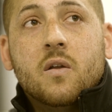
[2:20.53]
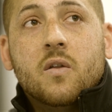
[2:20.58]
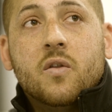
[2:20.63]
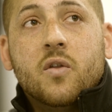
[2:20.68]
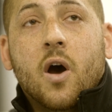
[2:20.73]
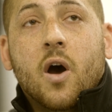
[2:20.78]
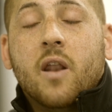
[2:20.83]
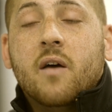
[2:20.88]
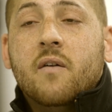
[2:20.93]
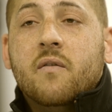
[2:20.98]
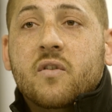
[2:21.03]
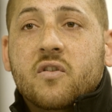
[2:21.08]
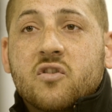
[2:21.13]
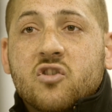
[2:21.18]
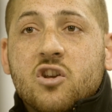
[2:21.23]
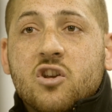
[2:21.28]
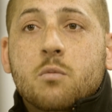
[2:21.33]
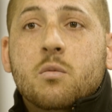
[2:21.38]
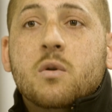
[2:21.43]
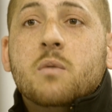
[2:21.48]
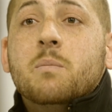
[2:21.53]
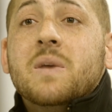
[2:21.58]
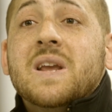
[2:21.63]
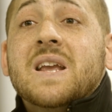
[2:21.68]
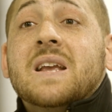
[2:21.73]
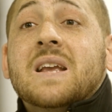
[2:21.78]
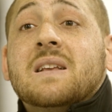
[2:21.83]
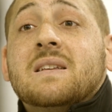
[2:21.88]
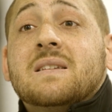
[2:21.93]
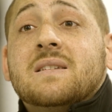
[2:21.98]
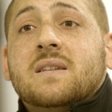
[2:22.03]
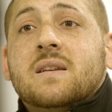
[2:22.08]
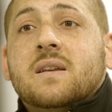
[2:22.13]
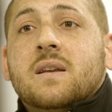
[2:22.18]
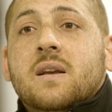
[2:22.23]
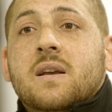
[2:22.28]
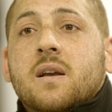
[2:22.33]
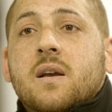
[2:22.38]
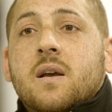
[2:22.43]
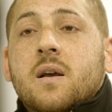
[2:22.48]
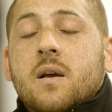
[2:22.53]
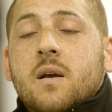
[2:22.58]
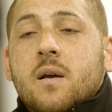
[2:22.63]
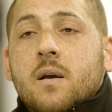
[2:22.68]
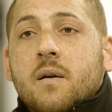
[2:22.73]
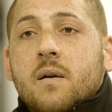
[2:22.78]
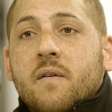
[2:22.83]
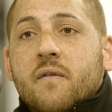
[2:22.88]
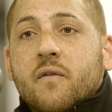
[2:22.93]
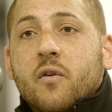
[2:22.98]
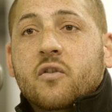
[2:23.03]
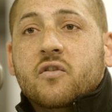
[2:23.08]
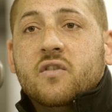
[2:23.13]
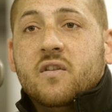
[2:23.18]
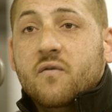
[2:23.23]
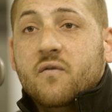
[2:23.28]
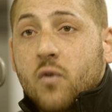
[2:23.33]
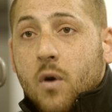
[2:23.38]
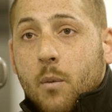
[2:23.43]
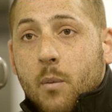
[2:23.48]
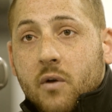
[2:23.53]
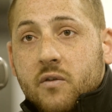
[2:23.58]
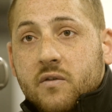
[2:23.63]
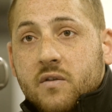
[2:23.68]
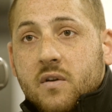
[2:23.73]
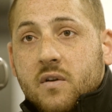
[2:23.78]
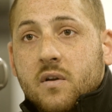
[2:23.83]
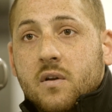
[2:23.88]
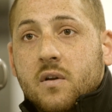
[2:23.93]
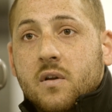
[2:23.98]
thought of as human beings first and foremost,